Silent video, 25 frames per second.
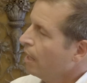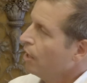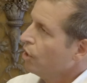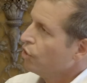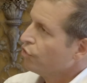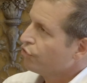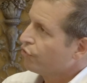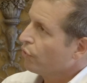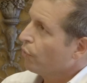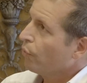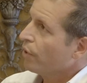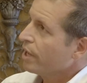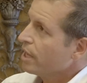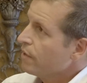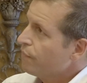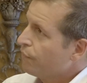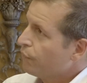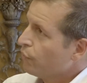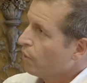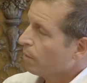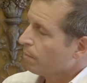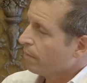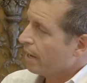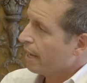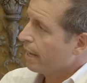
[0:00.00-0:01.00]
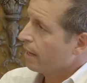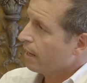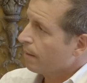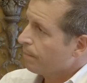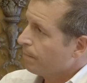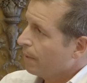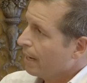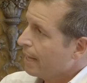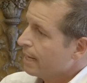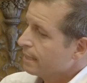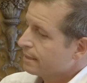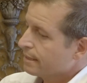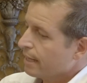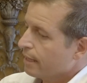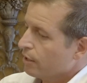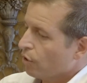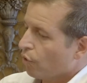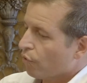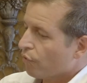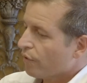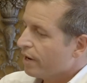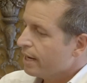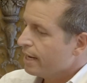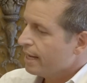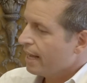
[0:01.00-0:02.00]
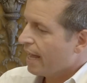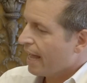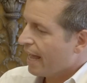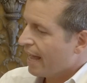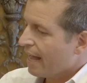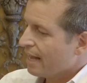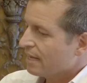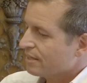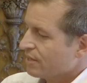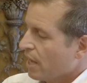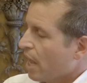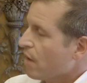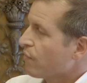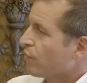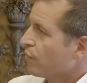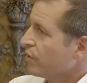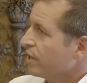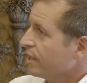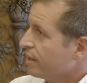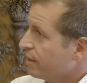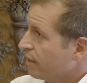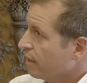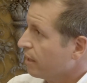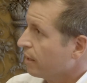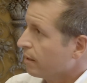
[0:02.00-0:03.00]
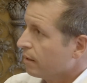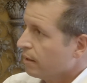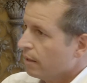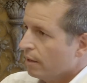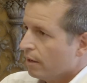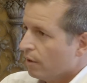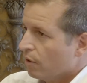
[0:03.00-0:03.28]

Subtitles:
So if you're buying a place that already has everything